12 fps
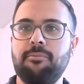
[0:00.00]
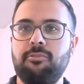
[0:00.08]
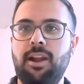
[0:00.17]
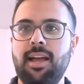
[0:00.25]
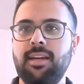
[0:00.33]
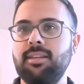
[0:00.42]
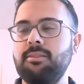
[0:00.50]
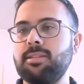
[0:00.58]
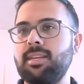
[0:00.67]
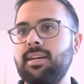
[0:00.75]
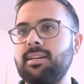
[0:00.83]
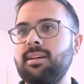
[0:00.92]
Fred, he was
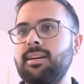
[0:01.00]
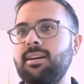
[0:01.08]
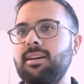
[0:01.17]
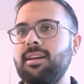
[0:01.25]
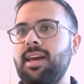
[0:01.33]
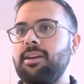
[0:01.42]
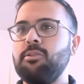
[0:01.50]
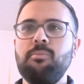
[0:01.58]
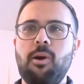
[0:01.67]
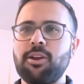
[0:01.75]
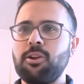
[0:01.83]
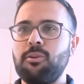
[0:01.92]
like, hey,
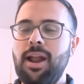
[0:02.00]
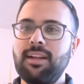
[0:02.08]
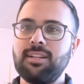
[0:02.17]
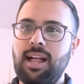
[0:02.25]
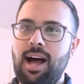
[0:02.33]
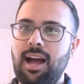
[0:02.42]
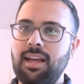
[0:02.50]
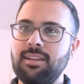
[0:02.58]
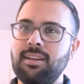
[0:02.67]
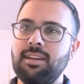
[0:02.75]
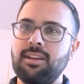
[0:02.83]
Umar, you're around a lot.